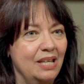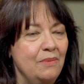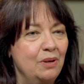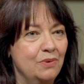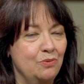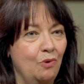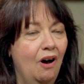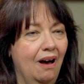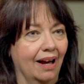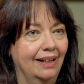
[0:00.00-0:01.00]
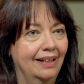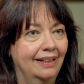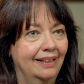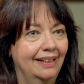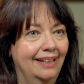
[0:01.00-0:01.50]
Something was wrong.
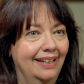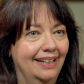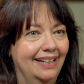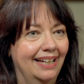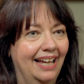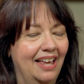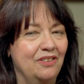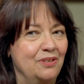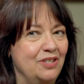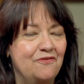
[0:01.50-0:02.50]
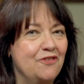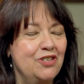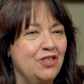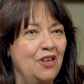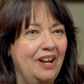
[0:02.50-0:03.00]
That was the
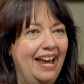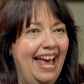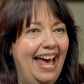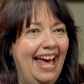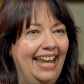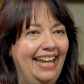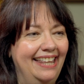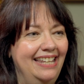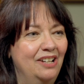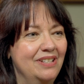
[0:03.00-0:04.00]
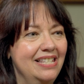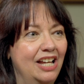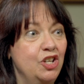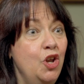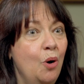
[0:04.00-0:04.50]
first thought I had. And then it was
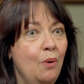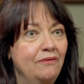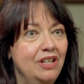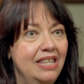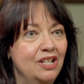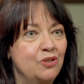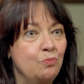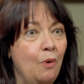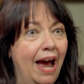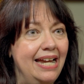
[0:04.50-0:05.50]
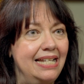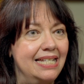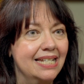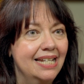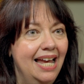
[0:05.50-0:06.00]
like, no, everything's right.
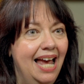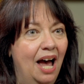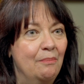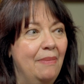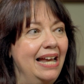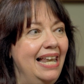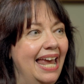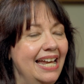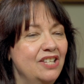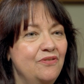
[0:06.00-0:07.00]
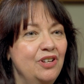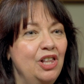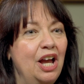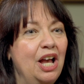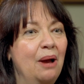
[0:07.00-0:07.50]
My legs feel
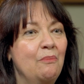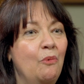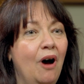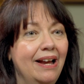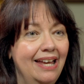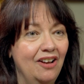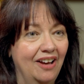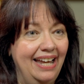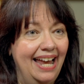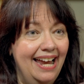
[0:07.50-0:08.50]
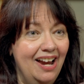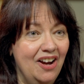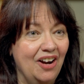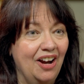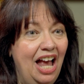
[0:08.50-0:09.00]
like I'm walking on
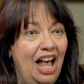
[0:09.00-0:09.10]
air.